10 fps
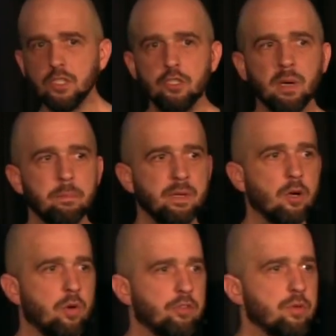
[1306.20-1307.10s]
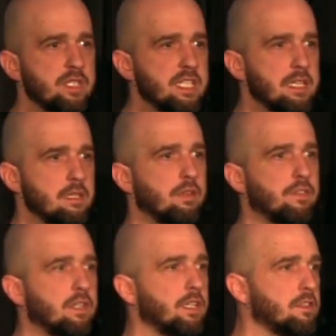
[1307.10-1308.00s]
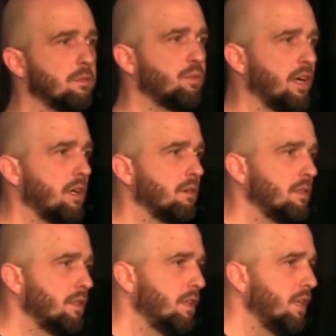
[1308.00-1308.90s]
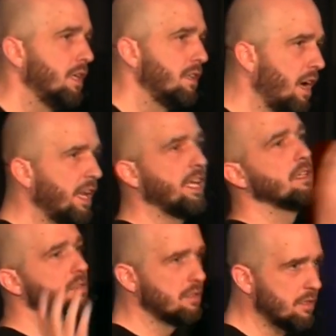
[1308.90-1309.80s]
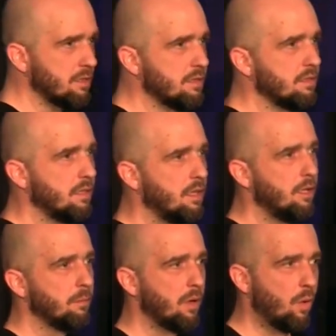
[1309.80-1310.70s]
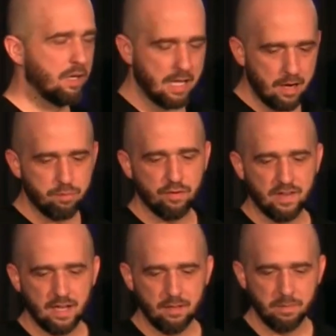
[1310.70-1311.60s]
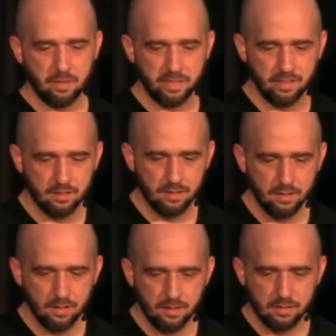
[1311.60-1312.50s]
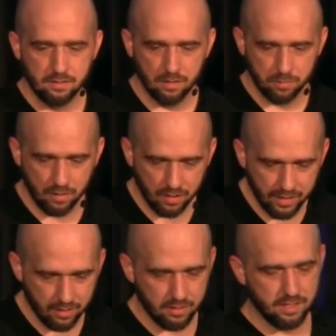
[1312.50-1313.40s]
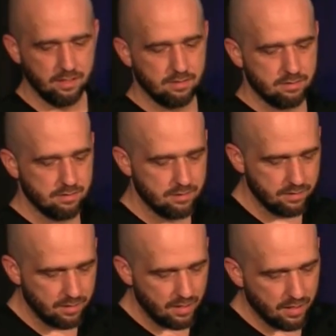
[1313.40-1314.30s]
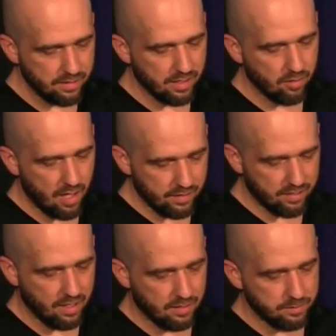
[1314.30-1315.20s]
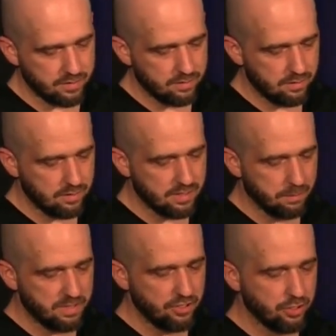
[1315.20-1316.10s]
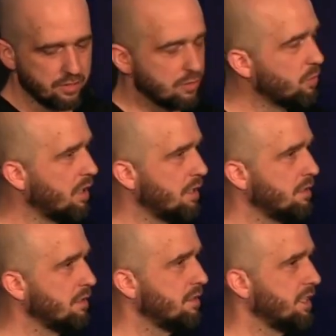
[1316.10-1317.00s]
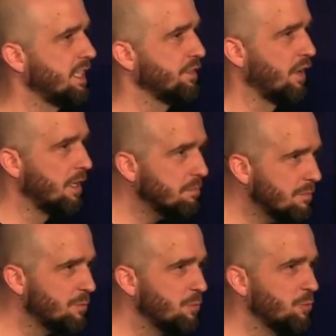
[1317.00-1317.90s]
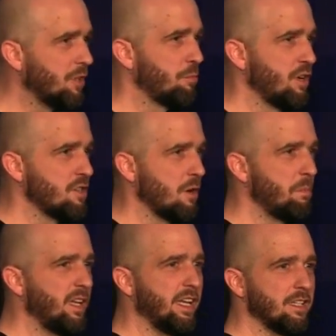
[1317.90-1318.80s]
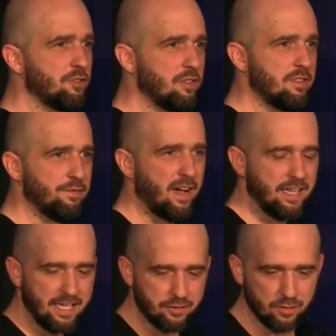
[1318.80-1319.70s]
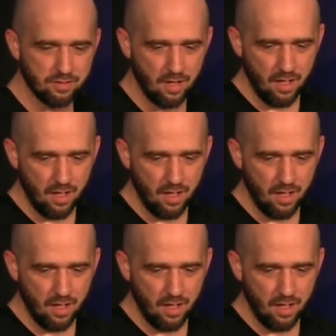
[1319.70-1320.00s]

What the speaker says: you might be going through a season of unanswered prayer. Not answers, but I want to kind of provide maybe some clarity. I think a lot of times the temptation is to run, to give up when our prayers aren't being answered, to find answers